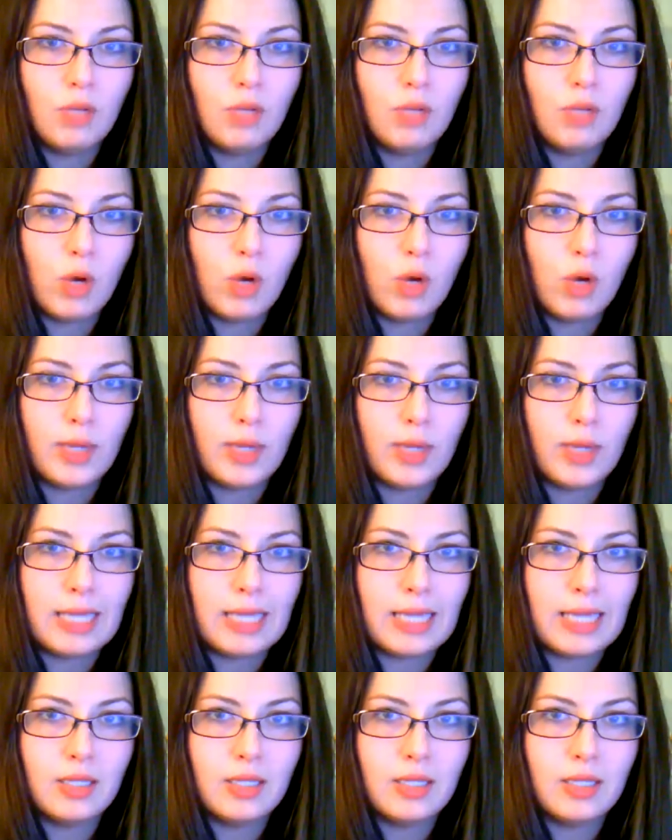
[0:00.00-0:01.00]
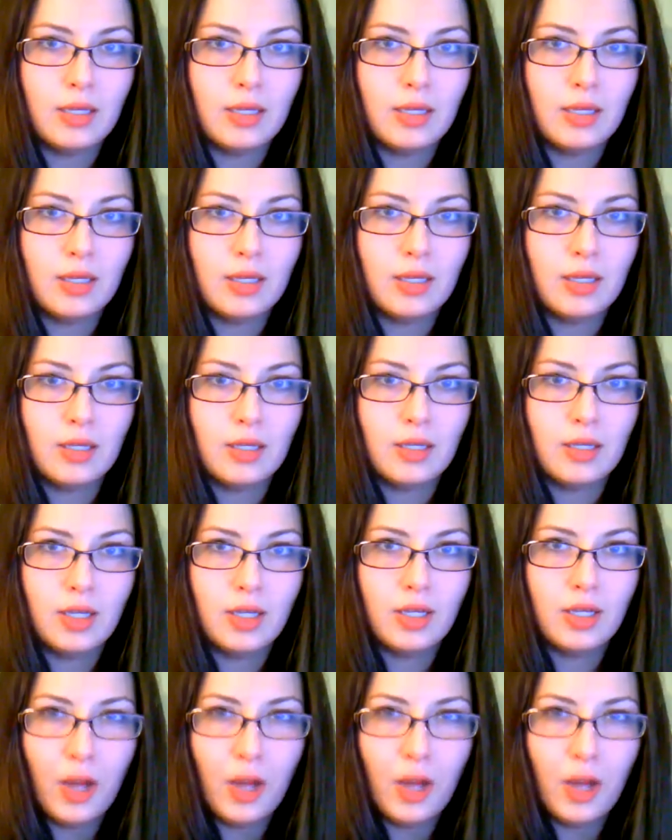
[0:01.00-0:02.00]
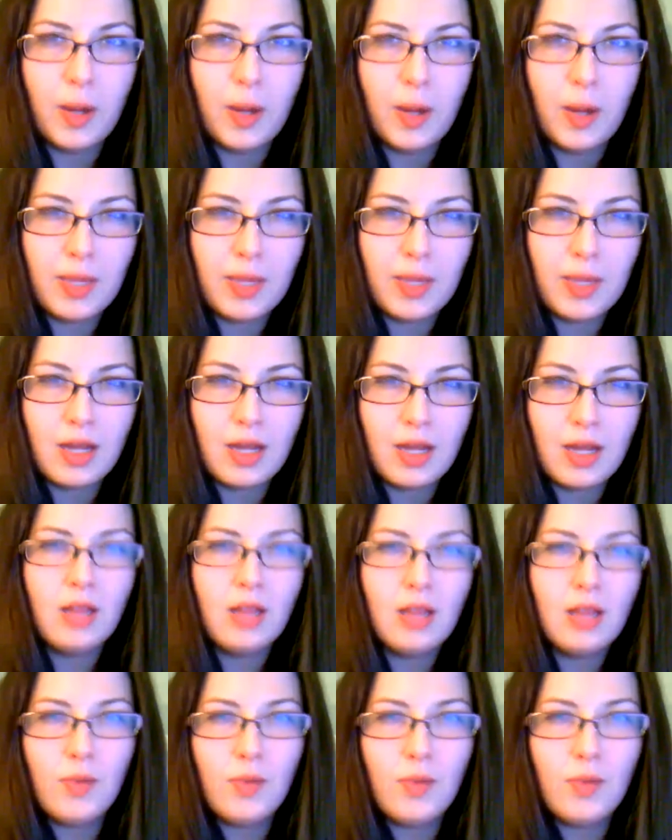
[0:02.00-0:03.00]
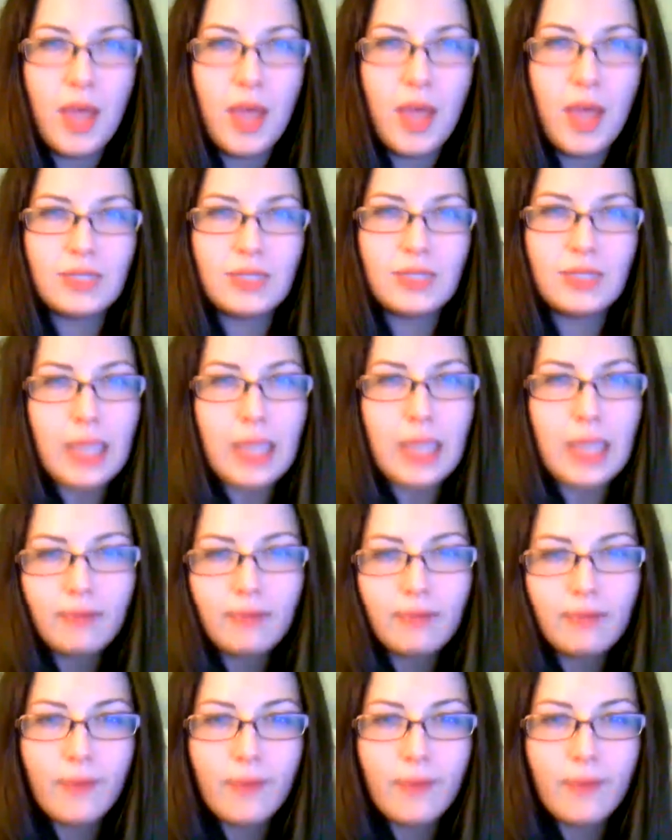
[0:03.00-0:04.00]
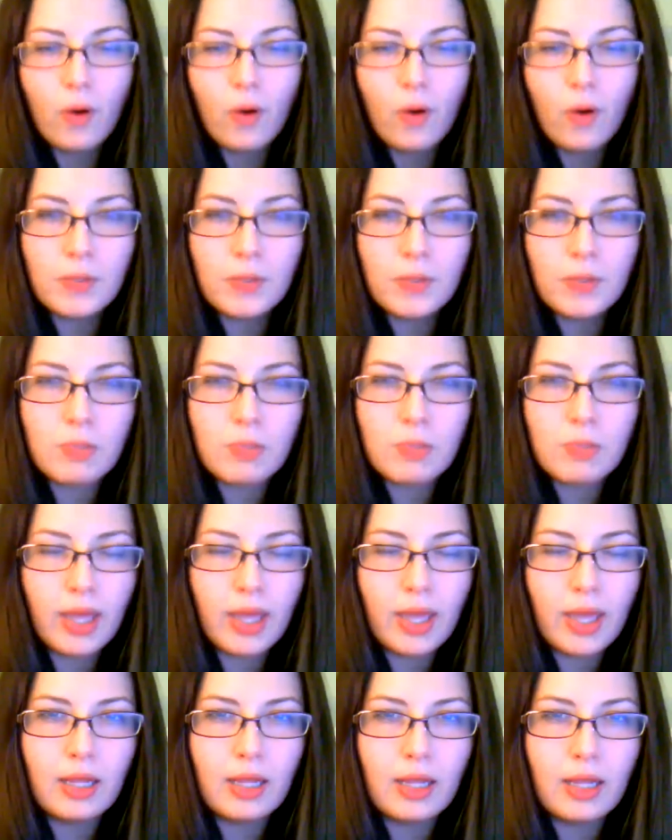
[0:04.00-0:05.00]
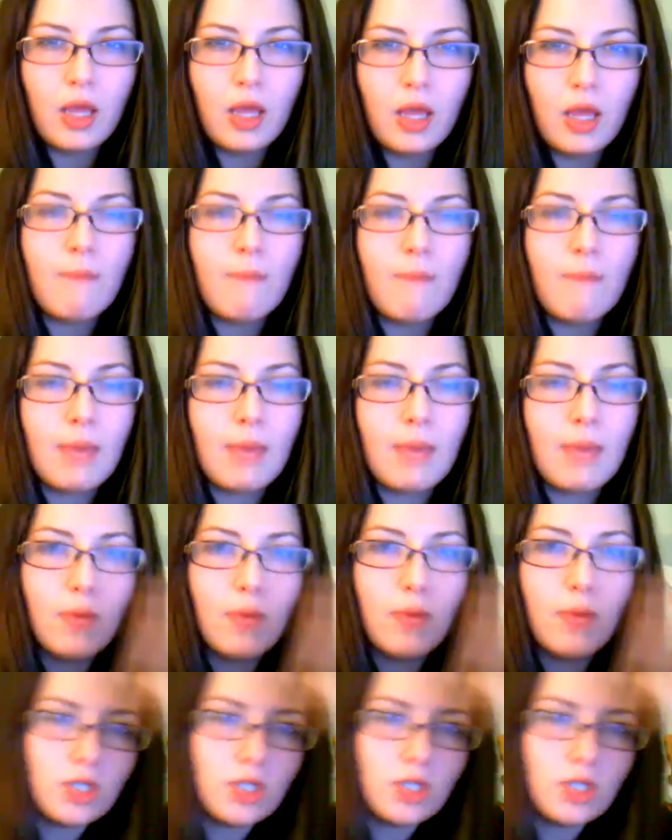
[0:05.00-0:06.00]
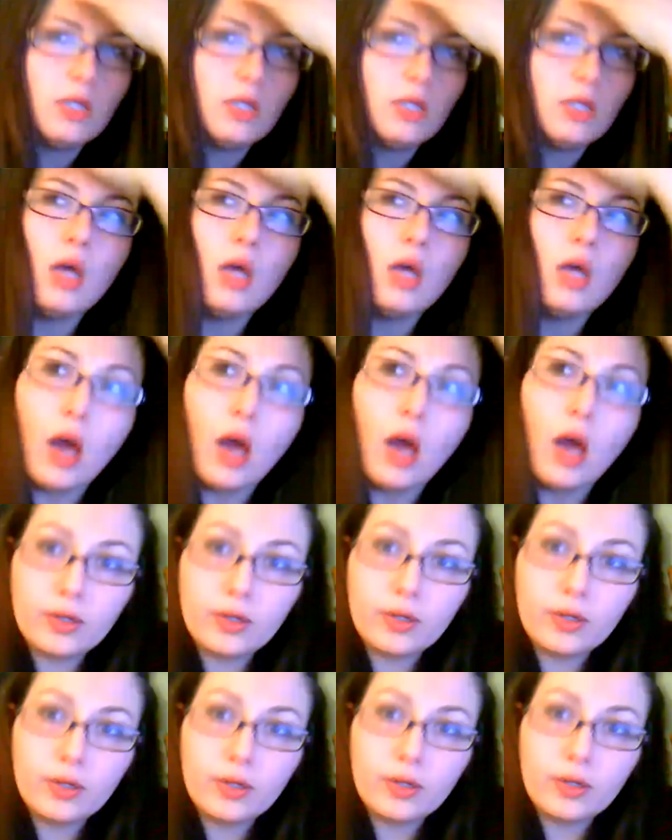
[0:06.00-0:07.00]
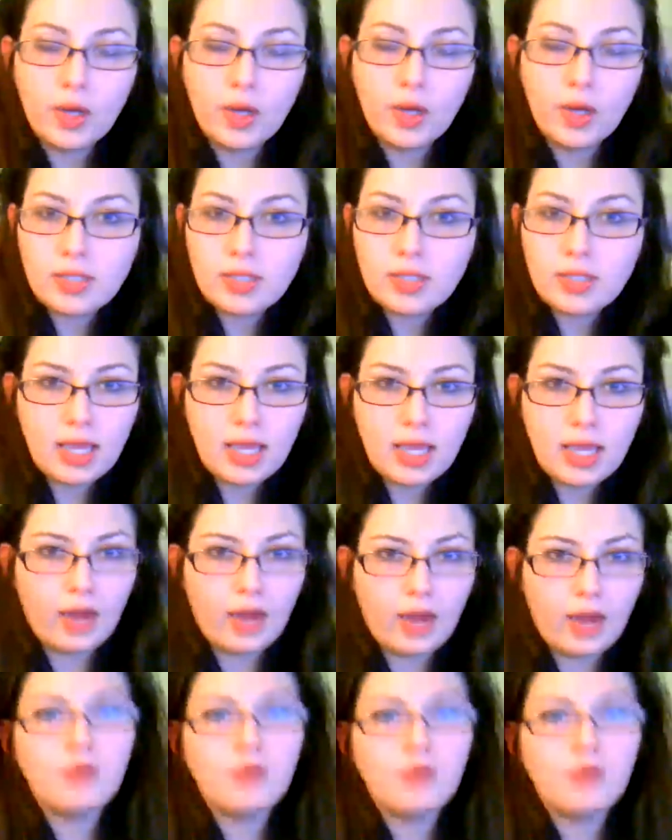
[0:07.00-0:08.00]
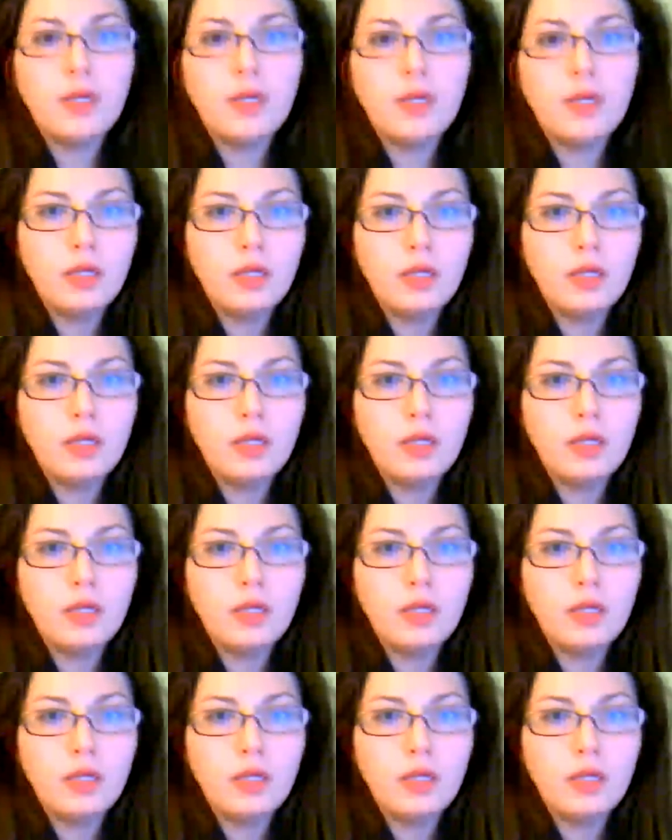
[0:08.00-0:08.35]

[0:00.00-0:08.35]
where we eat. You know what I mean? Like, we have to live on this planet. Maybe we should, I don't know, take care of it.